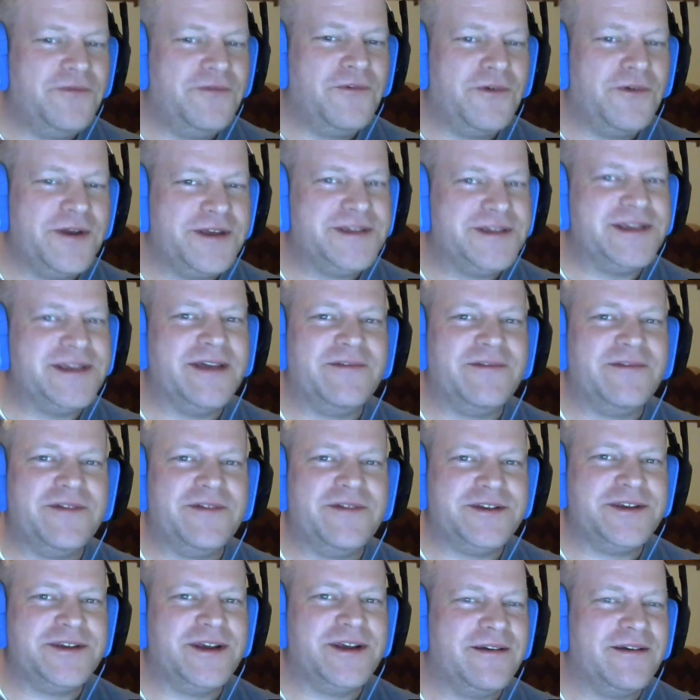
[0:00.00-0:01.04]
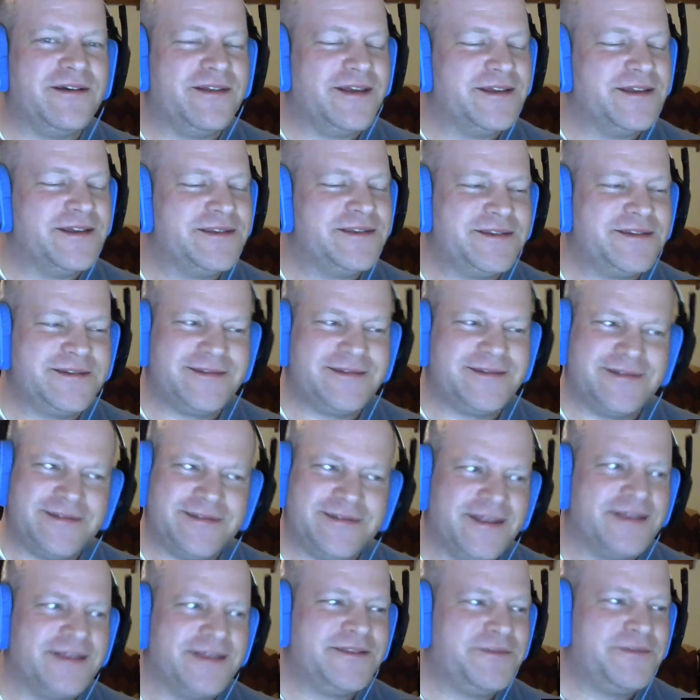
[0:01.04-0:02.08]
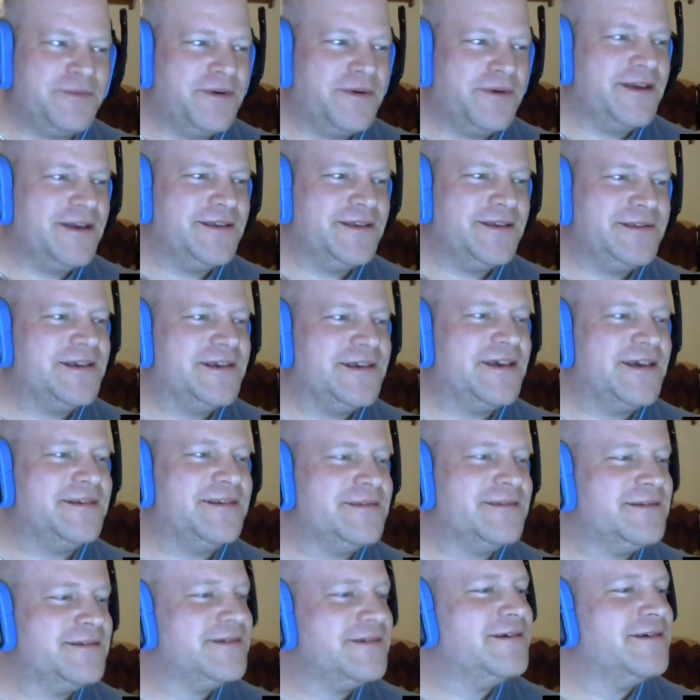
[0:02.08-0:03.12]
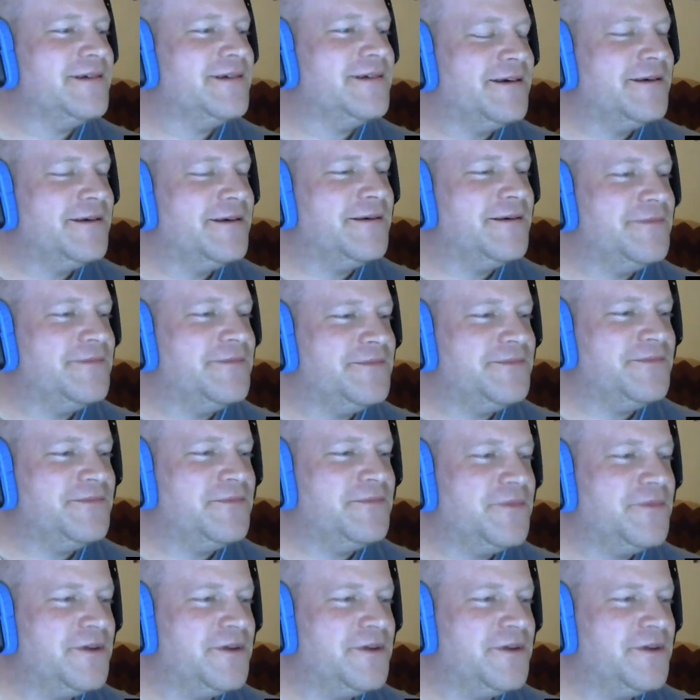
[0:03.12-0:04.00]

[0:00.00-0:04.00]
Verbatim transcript: forty seven a share. That's that's pretty insane. Yeah.